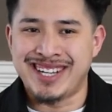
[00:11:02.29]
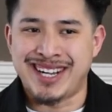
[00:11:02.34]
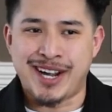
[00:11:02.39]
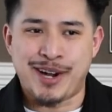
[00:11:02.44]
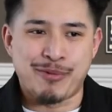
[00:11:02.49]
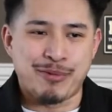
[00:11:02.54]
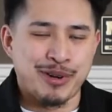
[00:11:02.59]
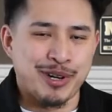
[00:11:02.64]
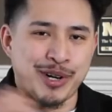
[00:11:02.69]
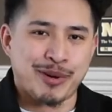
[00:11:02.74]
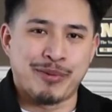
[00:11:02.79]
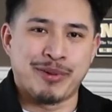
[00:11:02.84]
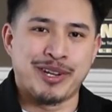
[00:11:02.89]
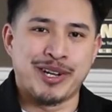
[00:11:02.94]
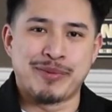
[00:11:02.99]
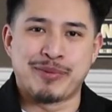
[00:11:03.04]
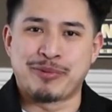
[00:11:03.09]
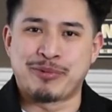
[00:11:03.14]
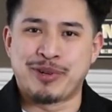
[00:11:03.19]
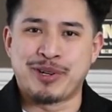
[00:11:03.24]
I went over the
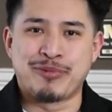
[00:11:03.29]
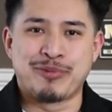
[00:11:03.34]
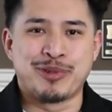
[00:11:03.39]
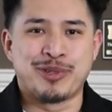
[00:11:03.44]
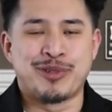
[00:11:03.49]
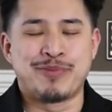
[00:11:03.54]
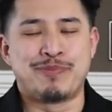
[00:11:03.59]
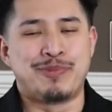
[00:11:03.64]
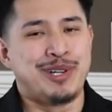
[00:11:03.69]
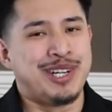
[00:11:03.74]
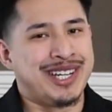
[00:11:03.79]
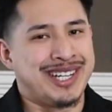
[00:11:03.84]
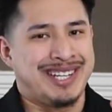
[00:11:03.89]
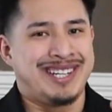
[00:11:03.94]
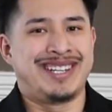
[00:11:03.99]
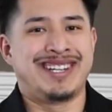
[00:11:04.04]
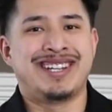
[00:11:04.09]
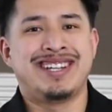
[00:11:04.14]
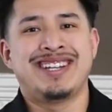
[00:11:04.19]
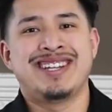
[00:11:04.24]
number one rule,
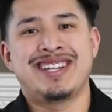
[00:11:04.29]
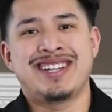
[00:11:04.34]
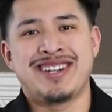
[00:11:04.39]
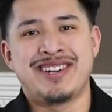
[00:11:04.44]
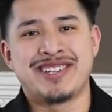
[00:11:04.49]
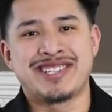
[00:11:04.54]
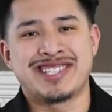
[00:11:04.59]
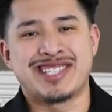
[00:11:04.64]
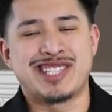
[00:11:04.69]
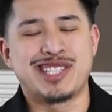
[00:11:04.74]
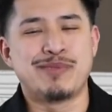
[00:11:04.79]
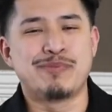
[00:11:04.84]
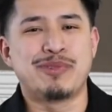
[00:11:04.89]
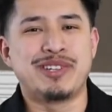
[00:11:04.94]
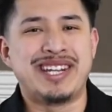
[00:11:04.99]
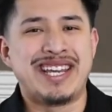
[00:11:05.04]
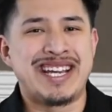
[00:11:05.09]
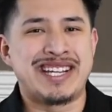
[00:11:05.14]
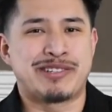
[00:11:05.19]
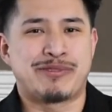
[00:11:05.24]
but here's
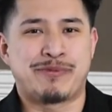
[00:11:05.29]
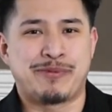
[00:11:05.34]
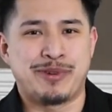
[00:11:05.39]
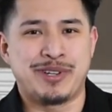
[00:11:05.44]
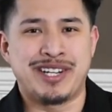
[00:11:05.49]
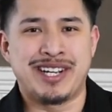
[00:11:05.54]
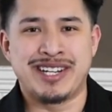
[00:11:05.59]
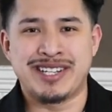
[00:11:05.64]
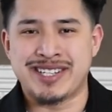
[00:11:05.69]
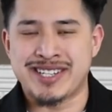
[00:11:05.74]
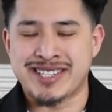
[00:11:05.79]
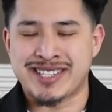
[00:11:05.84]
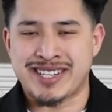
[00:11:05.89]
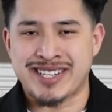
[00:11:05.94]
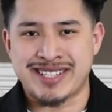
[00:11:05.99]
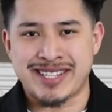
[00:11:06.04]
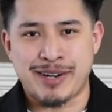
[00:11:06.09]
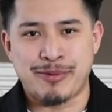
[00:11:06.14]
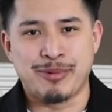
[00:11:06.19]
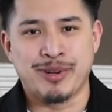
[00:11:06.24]
something extra for y'all. Just
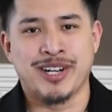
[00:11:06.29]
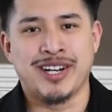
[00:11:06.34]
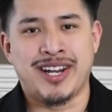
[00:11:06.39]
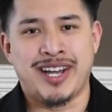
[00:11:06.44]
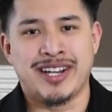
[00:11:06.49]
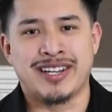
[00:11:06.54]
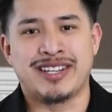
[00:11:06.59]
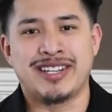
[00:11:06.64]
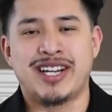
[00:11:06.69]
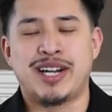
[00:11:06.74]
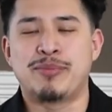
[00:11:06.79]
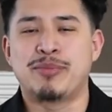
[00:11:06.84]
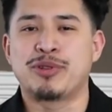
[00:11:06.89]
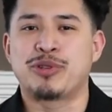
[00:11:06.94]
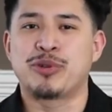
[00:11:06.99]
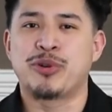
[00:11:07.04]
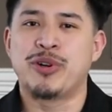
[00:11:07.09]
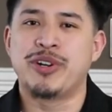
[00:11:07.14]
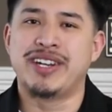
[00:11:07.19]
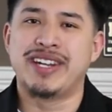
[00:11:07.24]
because I really like y'all, I'm going
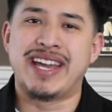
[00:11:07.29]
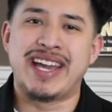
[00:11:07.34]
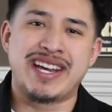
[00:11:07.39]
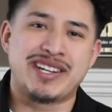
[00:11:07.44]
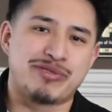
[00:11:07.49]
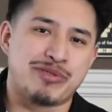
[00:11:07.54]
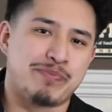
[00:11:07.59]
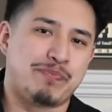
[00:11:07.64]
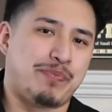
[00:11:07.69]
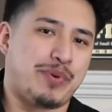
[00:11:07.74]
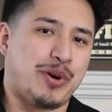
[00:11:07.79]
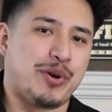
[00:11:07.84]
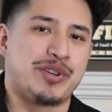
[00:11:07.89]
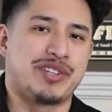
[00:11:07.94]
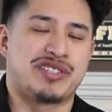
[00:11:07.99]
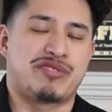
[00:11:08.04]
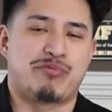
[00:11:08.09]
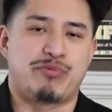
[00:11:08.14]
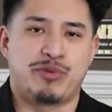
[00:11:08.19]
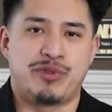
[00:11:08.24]
to throw an extra
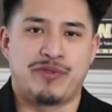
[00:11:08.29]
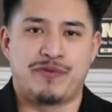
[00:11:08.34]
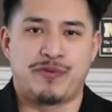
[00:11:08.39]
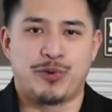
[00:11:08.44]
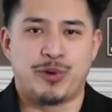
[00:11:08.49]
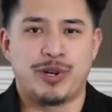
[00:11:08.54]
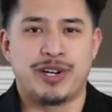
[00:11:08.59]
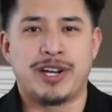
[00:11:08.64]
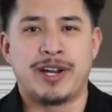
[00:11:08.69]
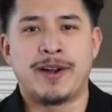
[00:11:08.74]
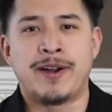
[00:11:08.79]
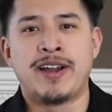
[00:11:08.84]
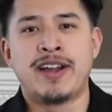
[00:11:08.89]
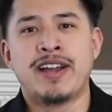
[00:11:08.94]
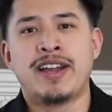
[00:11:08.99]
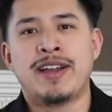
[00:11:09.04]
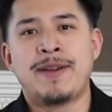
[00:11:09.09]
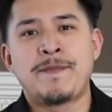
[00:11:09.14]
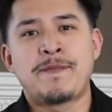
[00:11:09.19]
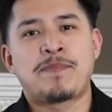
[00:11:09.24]
bonus rule for y'all.
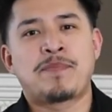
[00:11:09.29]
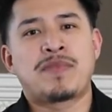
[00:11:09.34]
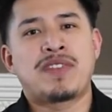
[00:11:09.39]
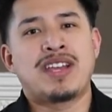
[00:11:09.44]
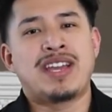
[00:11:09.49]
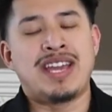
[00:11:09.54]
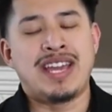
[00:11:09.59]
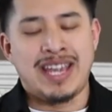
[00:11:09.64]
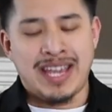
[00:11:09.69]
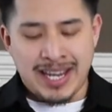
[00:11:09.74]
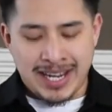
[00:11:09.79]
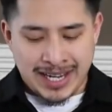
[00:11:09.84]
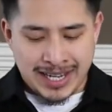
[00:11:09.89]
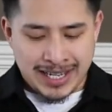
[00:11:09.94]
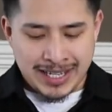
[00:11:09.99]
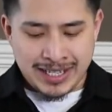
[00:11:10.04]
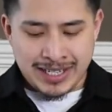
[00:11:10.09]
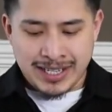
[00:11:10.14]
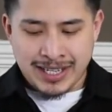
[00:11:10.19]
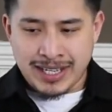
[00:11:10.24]

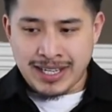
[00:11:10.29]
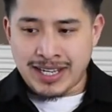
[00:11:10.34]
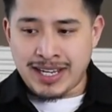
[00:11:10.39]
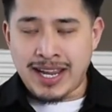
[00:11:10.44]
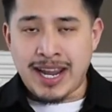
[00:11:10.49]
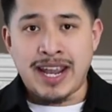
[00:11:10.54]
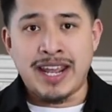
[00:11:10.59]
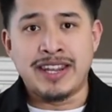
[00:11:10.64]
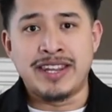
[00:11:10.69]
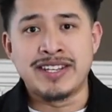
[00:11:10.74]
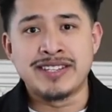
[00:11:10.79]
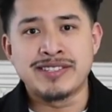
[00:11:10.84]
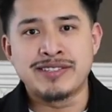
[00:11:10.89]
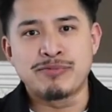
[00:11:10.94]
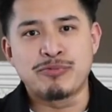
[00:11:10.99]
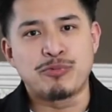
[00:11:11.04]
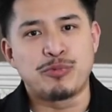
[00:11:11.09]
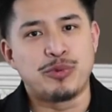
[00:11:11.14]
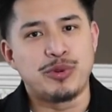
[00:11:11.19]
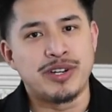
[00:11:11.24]
And this
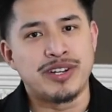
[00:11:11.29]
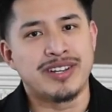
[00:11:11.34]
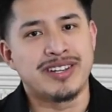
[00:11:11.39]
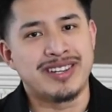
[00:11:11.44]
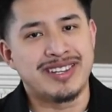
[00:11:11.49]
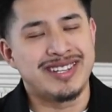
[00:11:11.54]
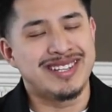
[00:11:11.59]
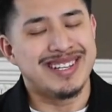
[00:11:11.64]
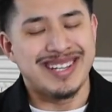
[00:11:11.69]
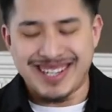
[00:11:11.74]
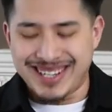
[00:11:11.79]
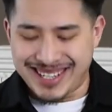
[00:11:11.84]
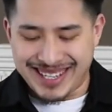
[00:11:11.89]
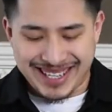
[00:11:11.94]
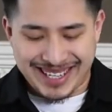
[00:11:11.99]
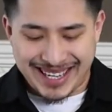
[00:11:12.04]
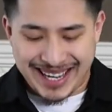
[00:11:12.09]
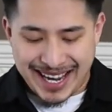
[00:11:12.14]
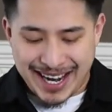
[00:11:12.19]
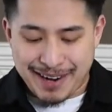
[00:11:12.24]
one,
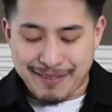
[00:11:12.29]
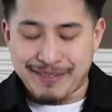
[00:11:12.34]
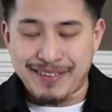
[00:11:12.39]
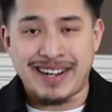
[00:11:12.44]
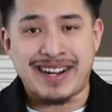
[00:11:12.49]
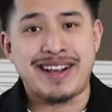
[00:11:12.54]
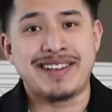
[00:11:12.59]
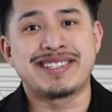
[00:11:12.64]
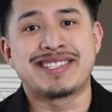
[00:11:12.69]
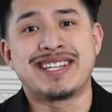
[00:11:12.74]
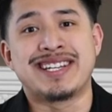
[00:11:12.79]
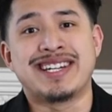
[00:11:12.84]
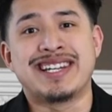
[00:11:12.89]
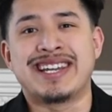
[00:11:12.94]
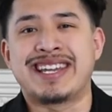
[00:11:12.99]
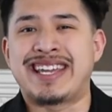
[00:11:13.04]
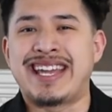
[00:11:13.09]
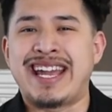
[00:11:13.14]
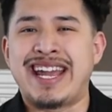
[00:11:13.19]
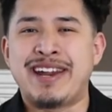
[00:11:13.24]
like I said,
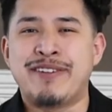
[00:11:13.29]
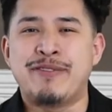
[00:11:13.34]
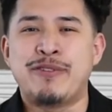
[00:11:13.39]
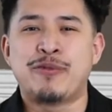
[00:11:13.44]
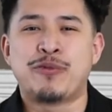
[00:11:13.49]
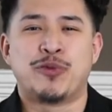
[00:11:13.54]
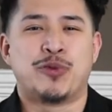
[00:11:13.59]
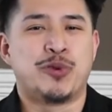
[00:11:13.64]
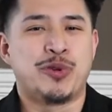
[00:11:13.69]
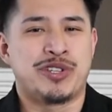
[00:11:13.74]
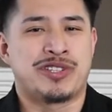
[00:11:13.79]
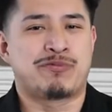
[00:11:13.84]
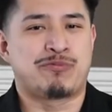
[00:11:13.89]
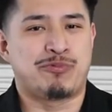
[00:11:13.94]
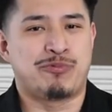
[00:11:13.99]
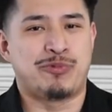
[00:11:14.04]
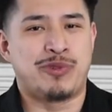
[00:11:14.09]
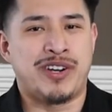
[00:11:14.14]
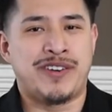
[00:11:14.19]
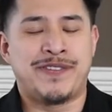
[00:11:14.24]
like every rule is
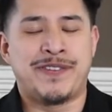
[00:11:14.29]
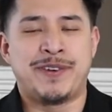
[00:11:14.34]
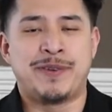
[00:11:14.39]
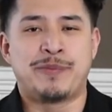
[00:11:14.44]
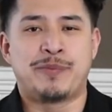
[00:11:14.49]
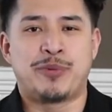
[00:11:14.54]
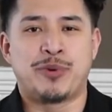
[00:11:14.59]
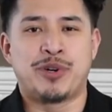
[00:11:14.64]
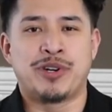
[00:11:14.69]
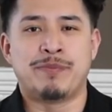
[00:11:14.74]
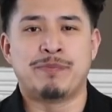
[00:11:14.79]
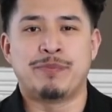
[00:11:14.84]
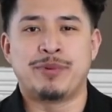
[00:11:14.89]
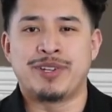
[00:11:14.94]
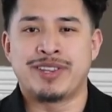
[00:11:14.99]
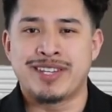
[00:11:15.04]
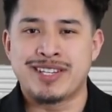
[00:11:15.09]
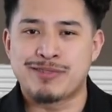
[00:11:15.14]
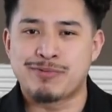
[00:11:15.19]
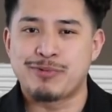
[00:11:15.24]
very, very important,
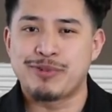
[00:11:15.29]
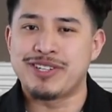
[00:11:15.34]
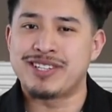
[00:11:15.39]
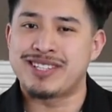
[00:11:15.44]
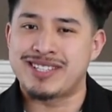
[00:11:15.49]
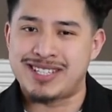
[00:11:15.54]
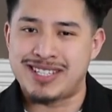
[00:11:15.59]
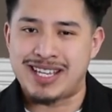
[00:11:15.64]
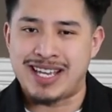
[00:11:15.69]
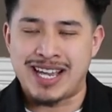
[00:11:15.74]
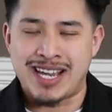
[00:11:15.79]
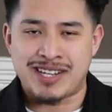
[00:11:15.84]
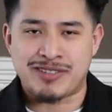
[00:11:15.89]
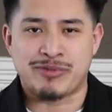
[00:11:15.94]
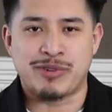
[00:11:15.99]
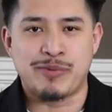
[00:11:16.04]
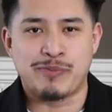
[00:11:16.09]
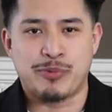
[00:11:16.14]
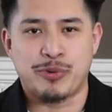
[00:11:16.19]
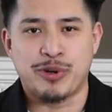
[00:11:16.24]
but this one is
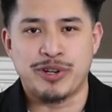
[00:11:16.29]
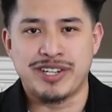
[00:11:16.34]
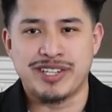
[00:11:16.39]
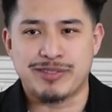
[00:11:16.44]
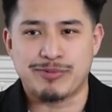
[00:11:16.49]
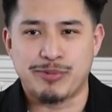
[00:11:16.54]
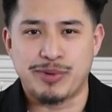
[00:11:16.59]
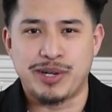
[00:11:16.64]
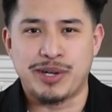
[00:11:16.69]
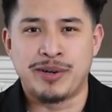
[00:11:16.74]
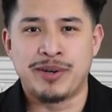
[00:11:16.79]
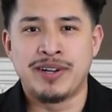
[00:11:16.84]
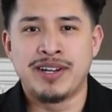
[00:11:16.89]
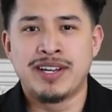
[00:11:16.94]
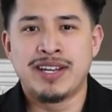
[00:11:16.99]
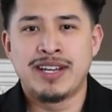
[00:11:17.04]
extra important as well.